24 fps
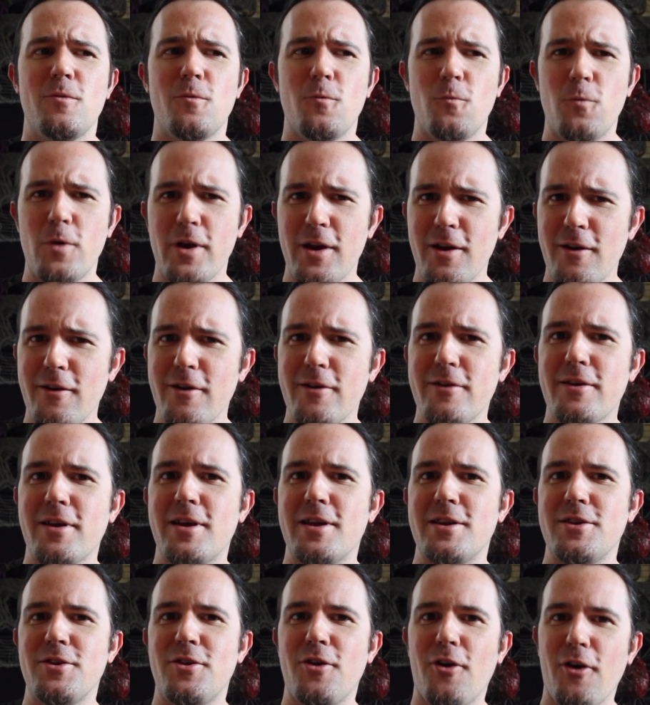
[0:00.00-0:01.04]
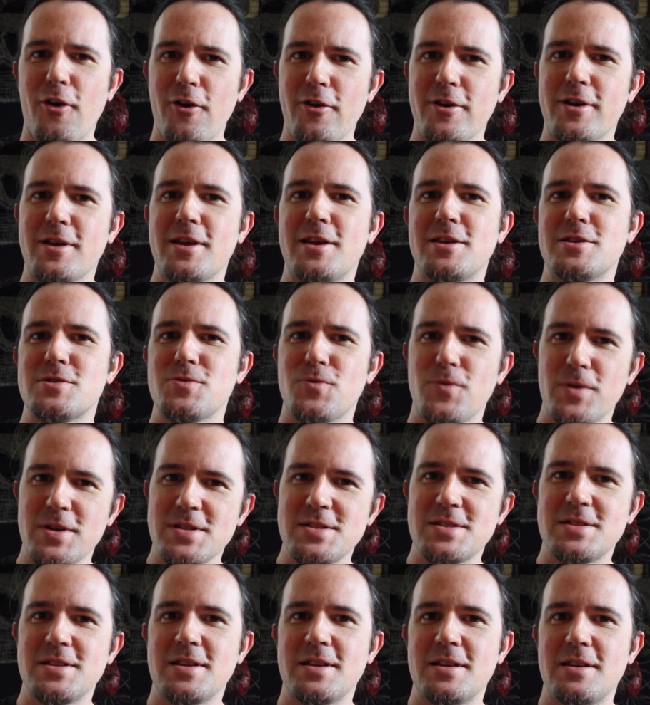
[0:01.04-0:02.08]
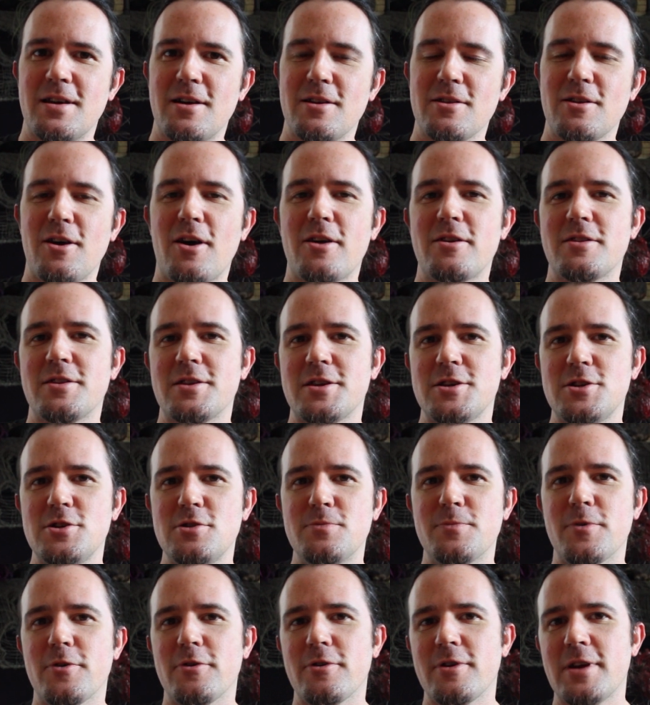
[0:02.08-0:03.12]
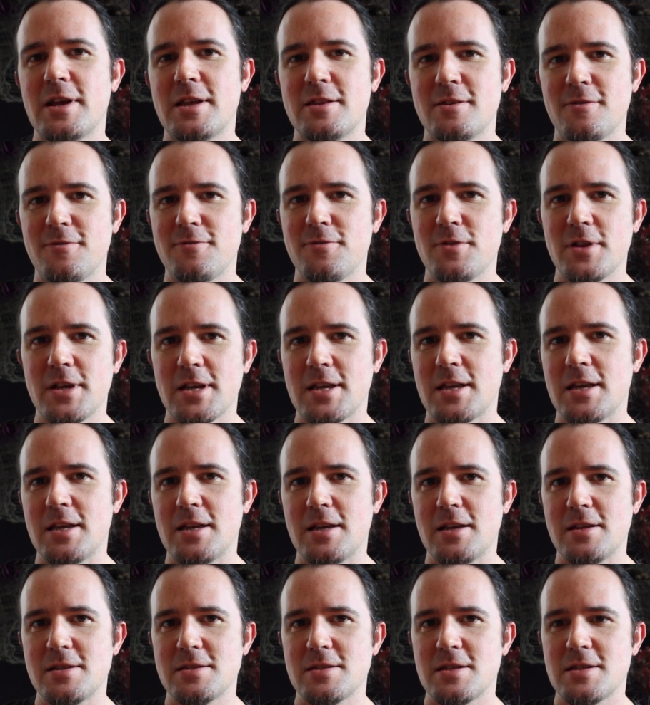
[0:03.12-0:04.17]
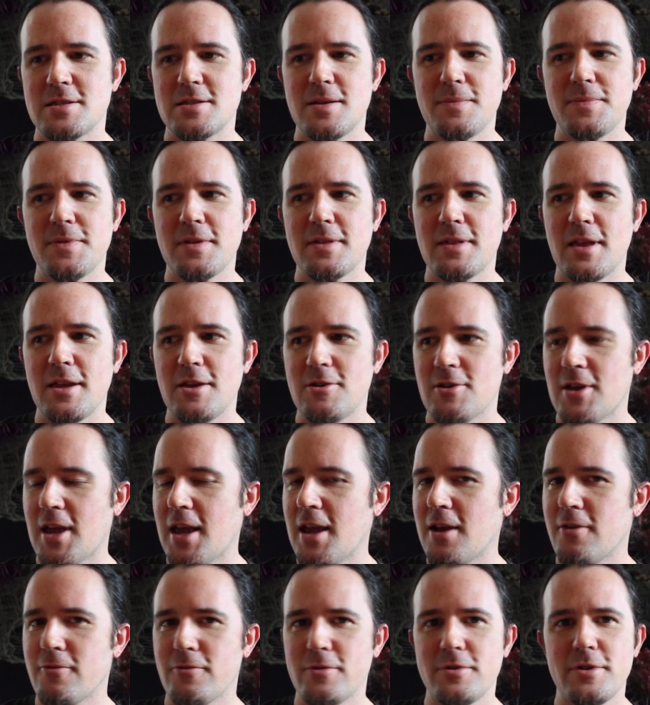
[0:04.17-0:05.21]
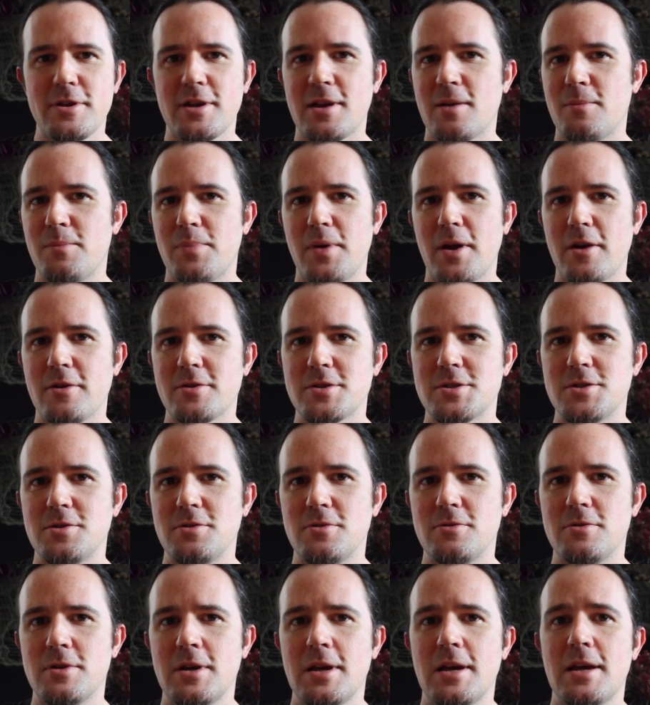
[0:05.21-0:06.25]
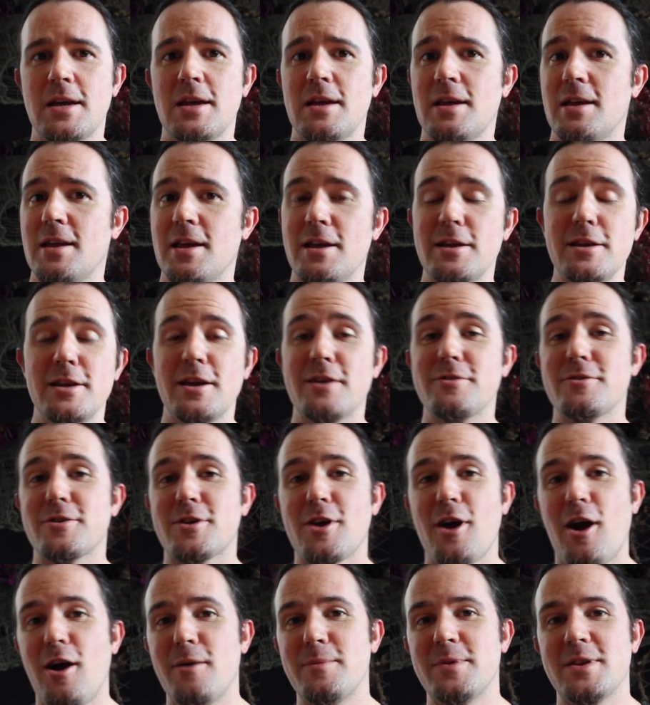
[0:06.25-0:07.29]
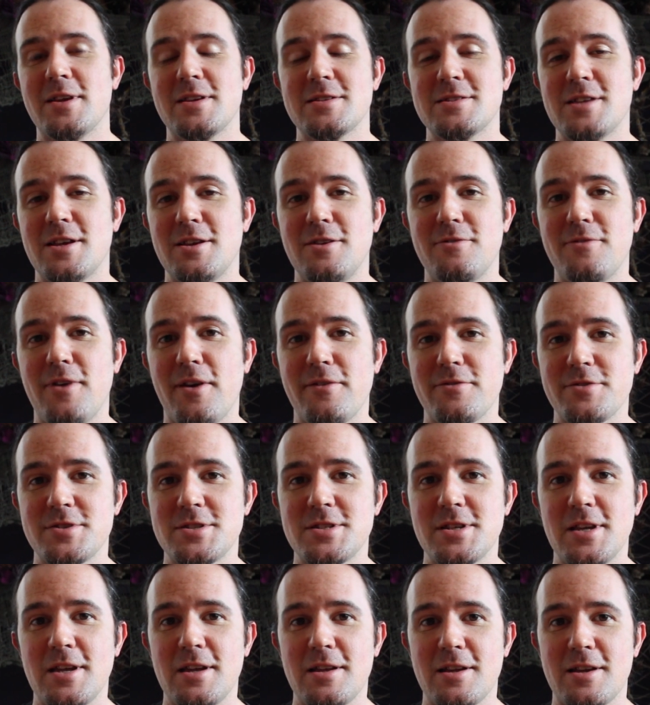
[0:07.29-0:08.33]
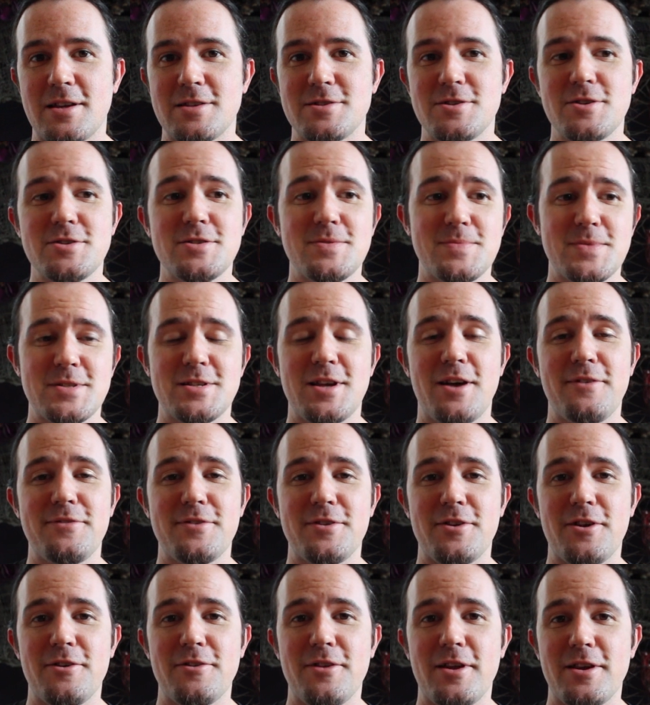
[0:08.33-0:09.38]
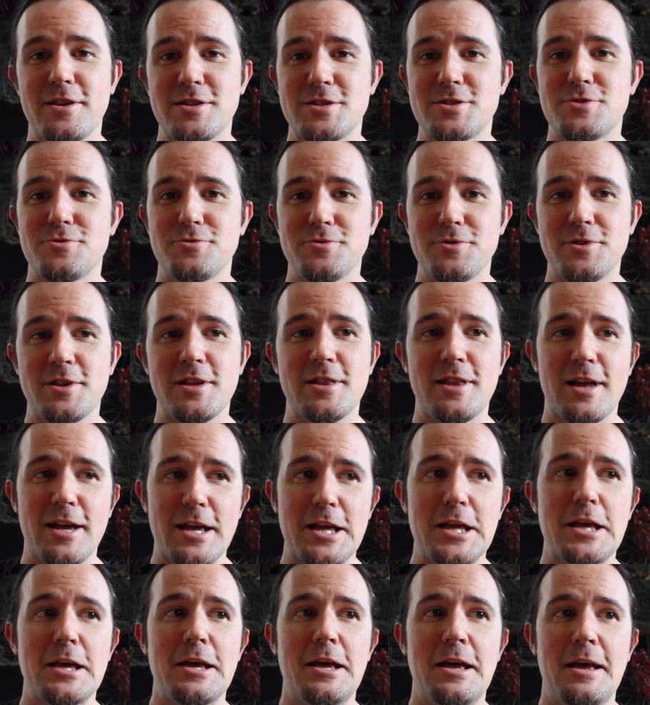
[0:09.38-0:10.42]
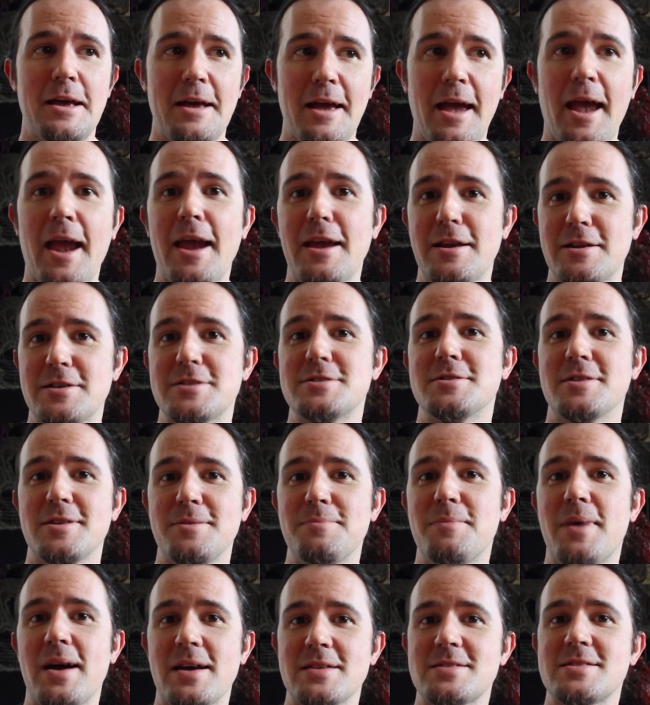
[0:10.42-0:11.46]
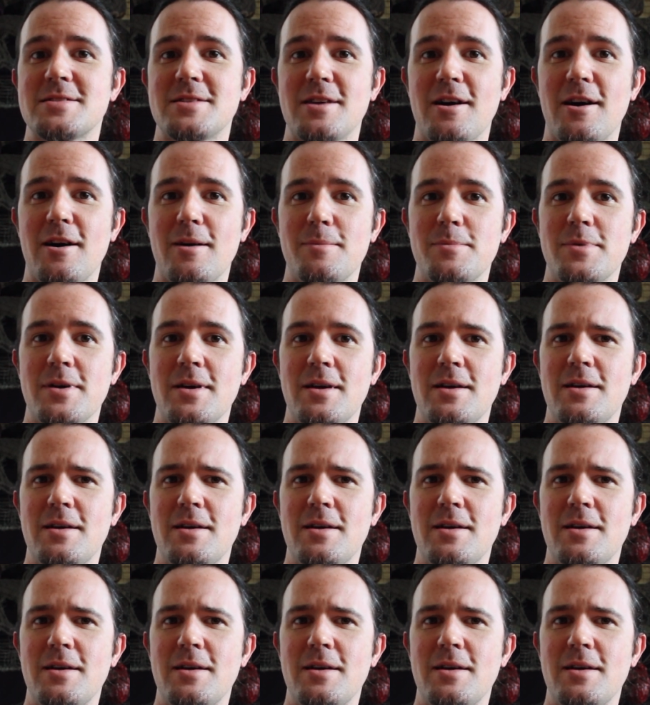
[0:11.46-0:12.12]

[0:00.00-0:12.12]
weird and dark and twisted a lot of the humor in the flick is. It's something that you can't really compare to any other comedies that you've ever seen, because there's some stuff in there that is truly like heinously messed up,